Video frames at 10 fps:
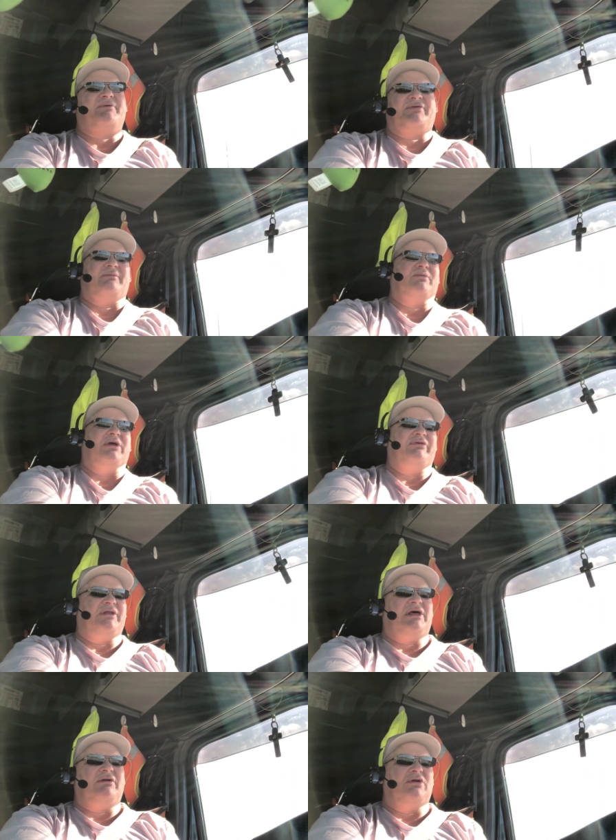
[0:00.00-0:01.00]
for some reason.
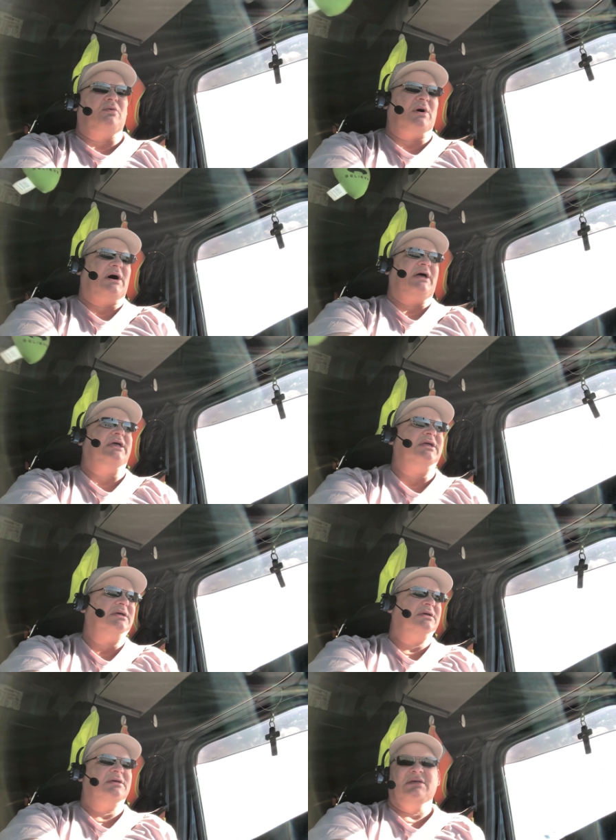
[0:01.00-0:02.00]
I don't know why.
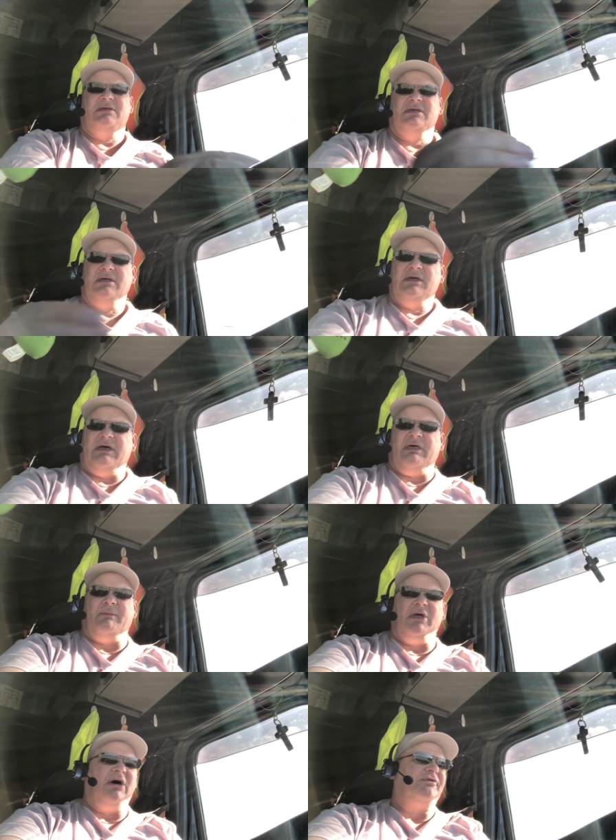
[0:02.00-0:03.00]
And then
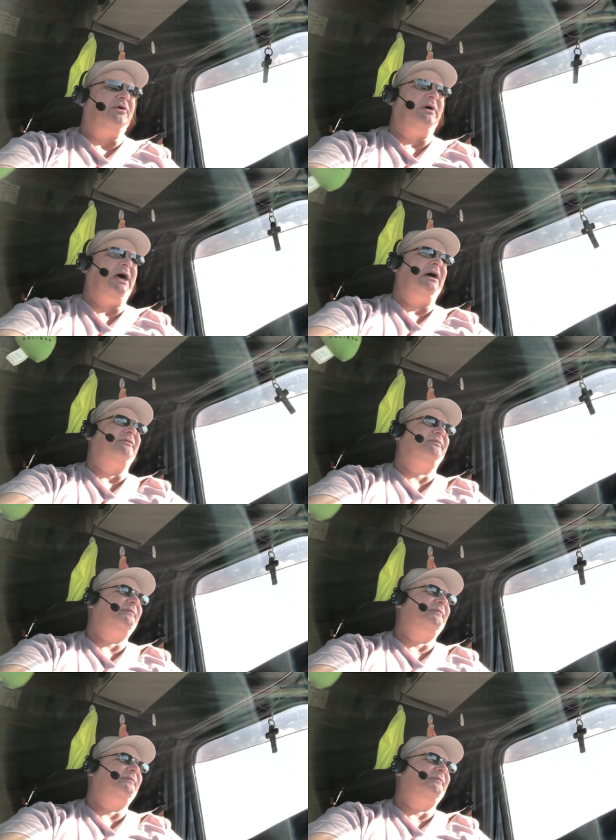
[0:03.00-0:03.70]
we also have